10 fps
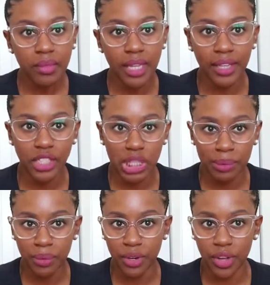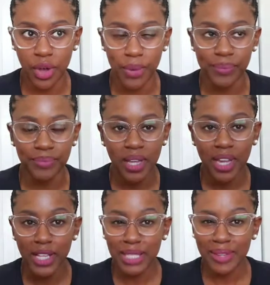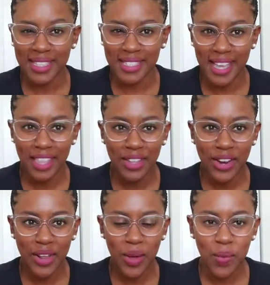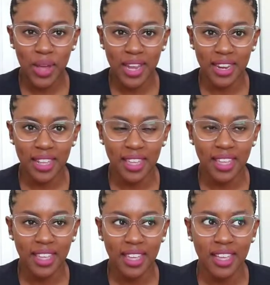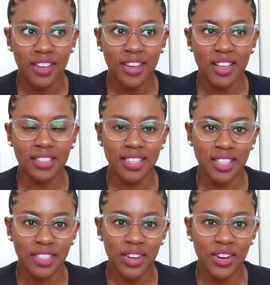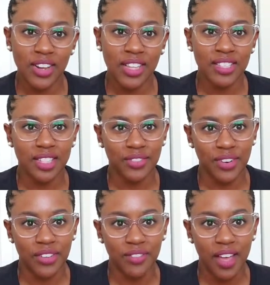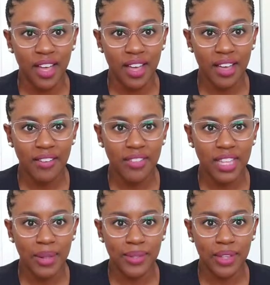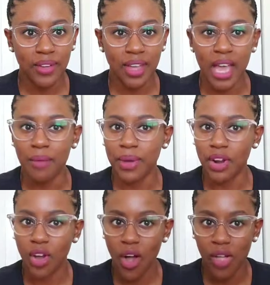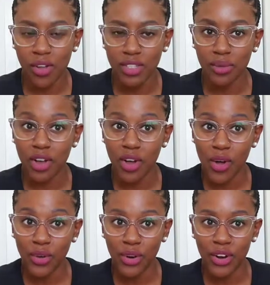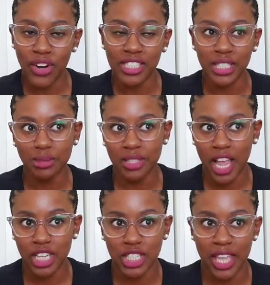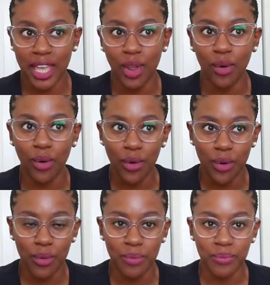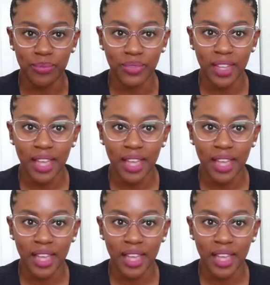and they showed me where to go. So I sat there and I waited 6:30, 6:45, and then I was like, okay, I better call her. So I called her, and she was actually at home,